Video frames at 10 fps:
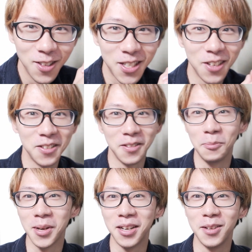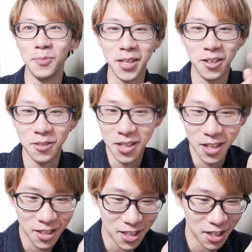so I'm gonna use it
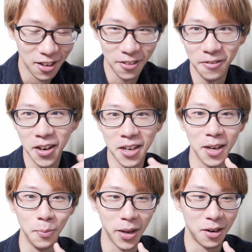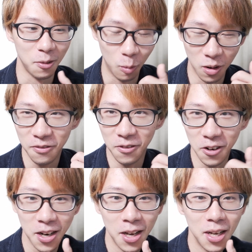until I find a better word
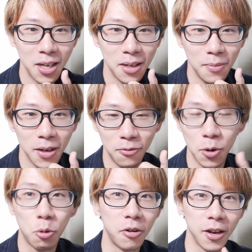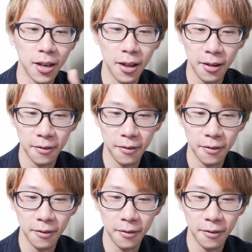for it. But recording